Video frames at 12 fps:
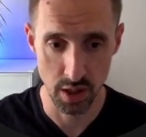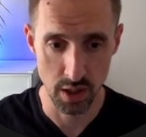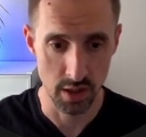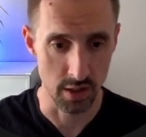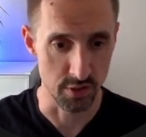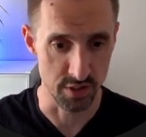
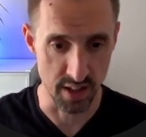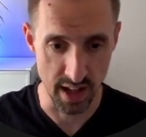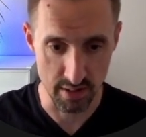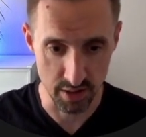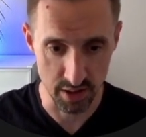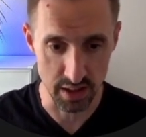There's an
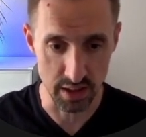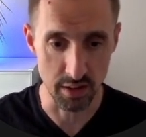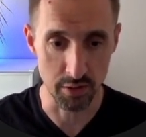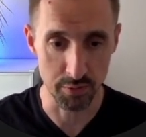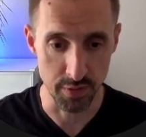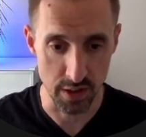error that
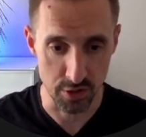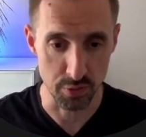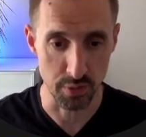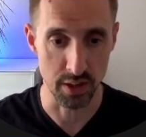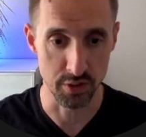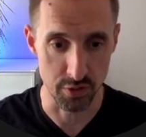needed a fix,
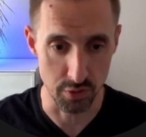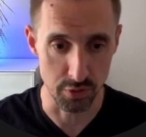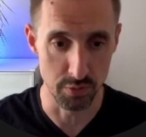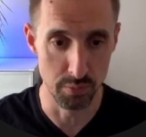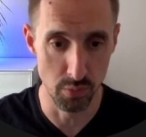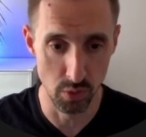so it has to do
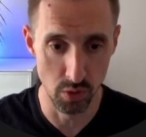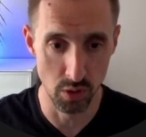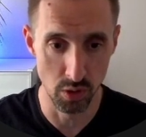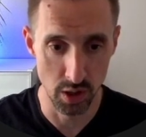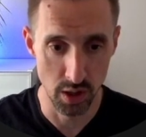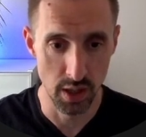some
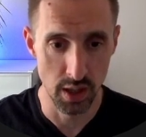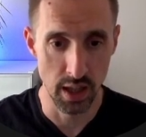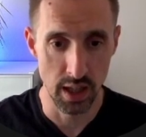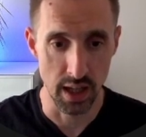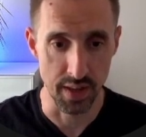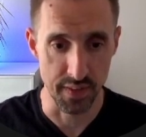more.
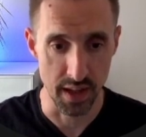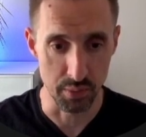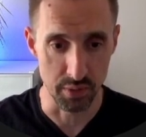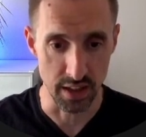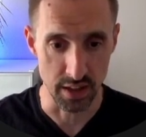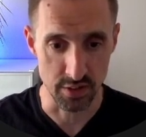And then
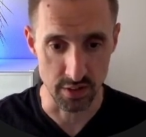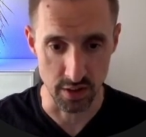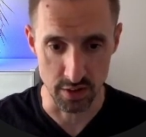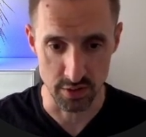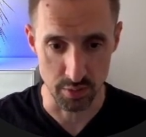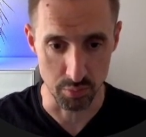we get
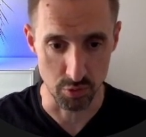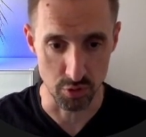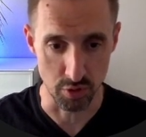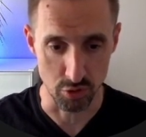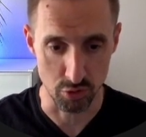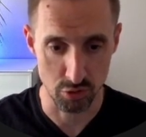some
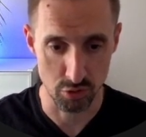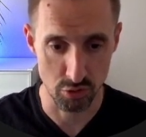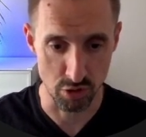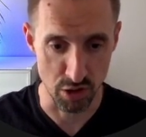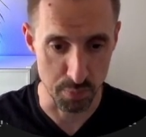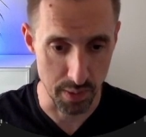sort of
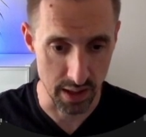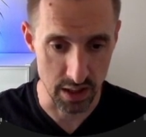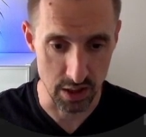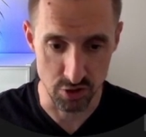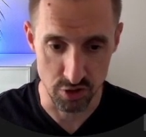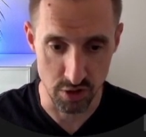traceback
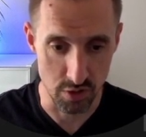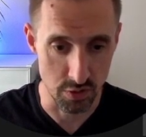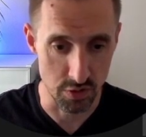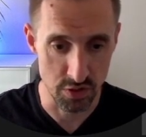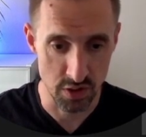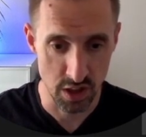
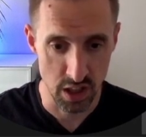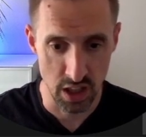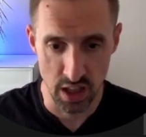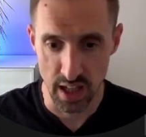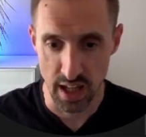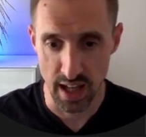issues.
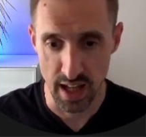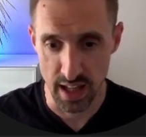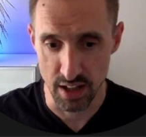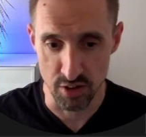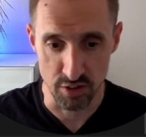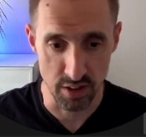
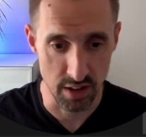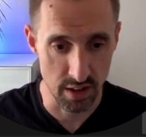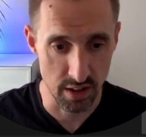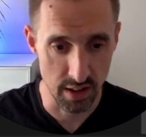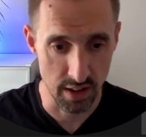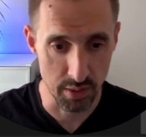And
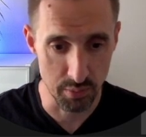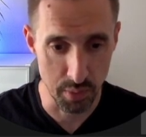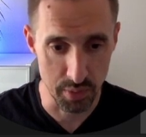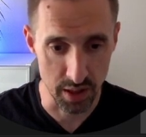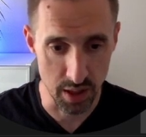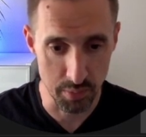when
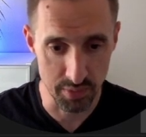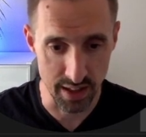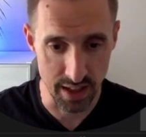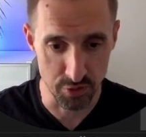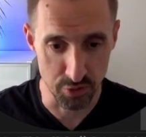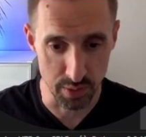we come
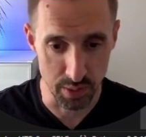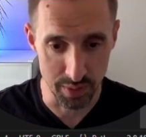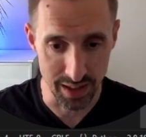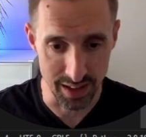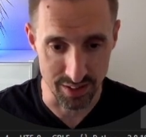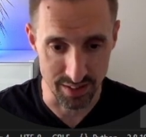down to it, we
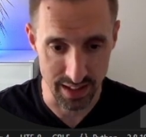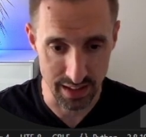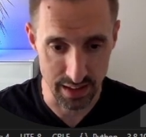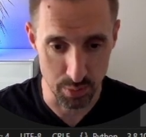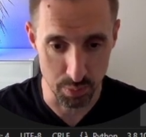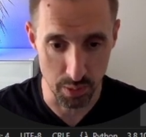get
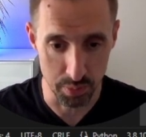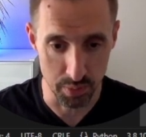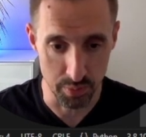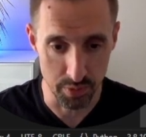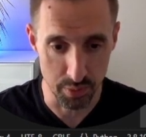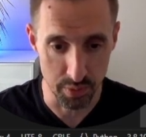exactly the
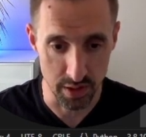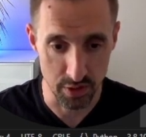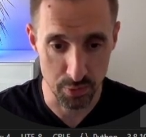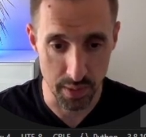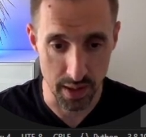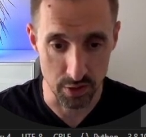problem that we'd
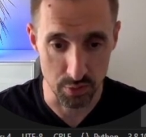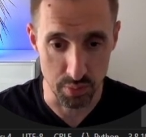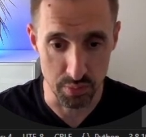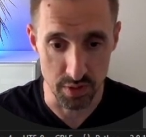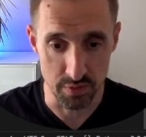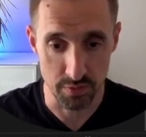expect
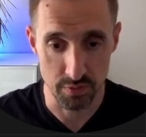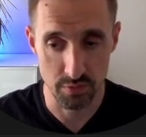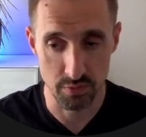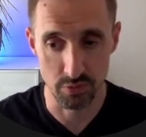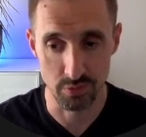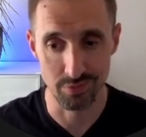when we've
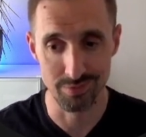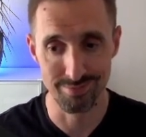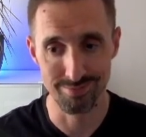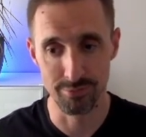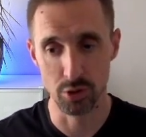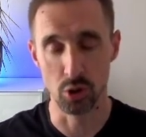
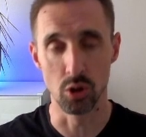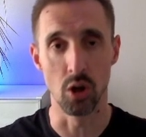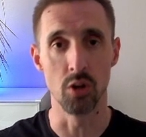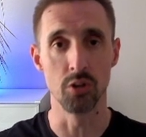got